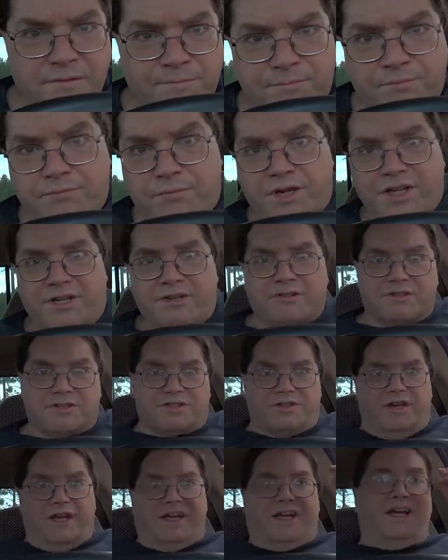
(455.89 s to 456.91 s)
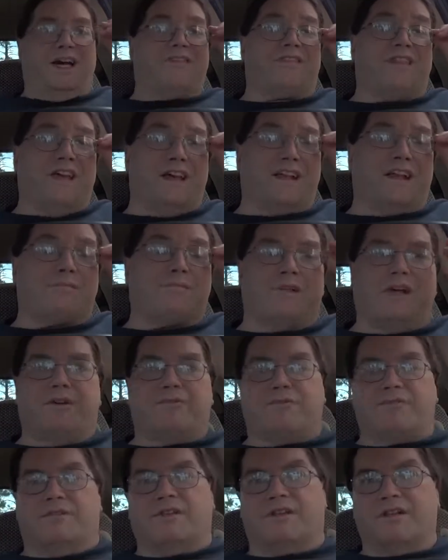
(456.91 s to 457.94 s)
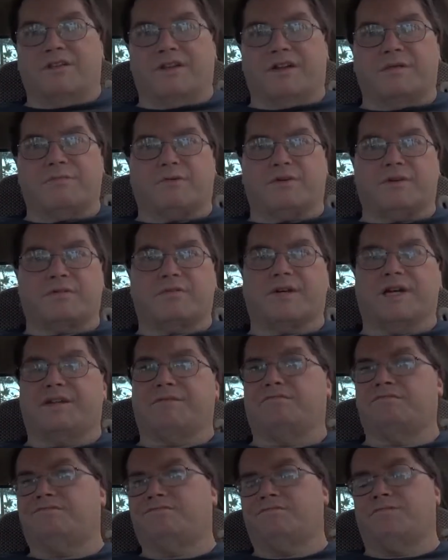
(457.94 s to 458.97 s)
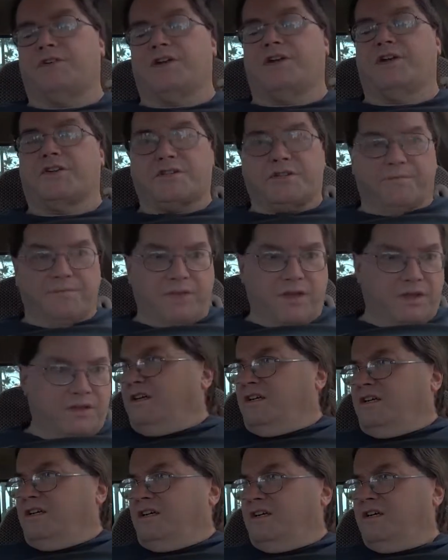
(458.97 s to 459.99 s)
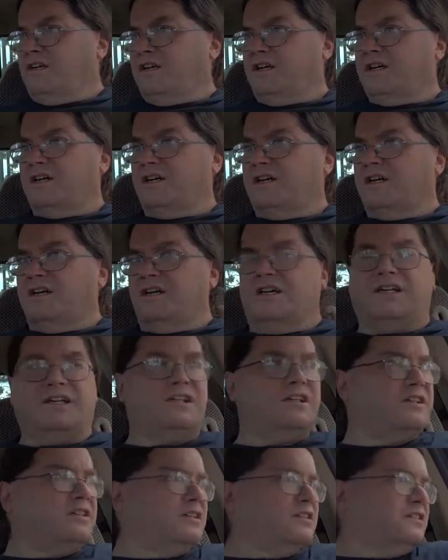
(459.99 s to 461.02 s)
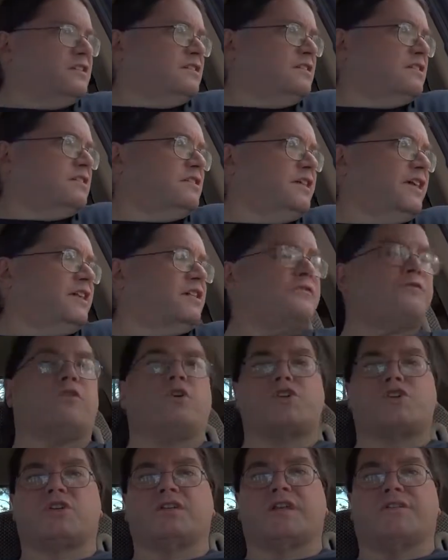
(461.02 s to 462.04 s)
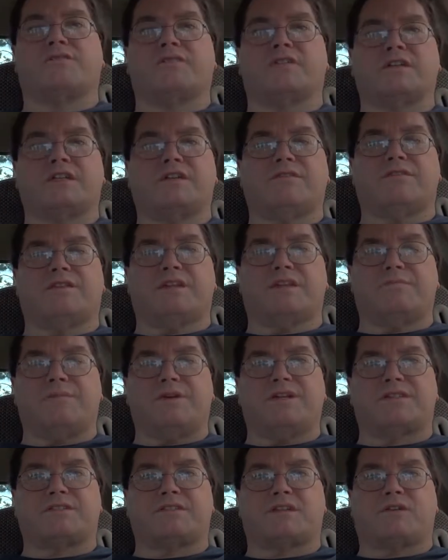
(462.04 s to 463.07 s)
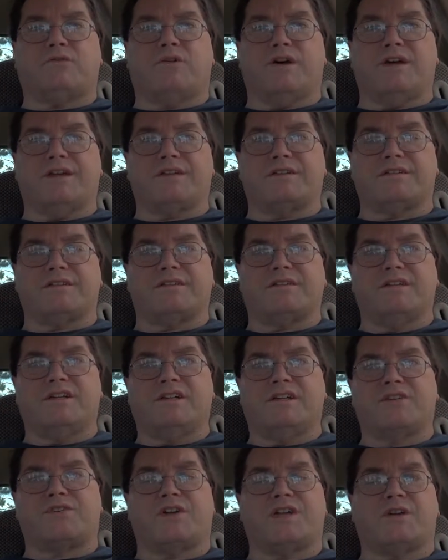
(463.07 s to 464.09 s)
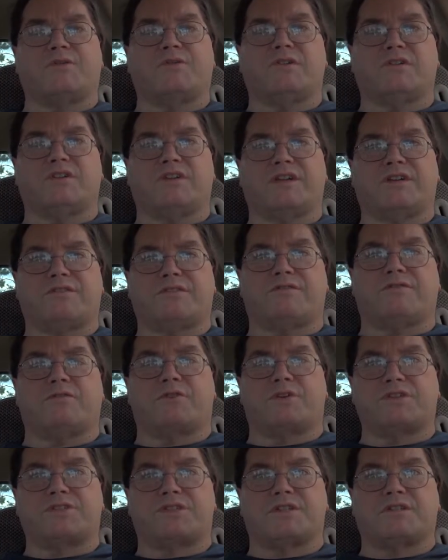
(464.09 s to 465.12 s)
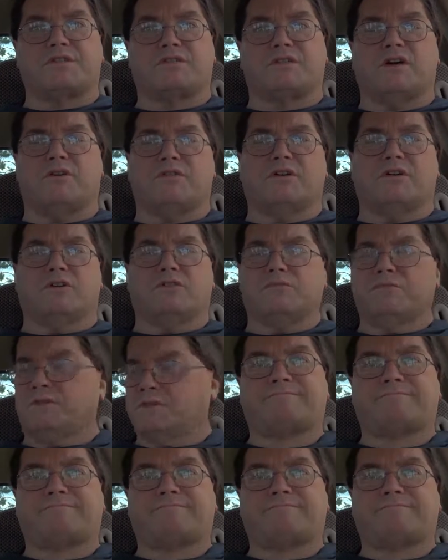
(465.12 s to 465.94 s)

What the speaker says: Pretty cool. So I got that. I played with it a little, then I put it away. Figures. And unfortunately I have to leave the peace and quiet and tranquility of the forest and go home.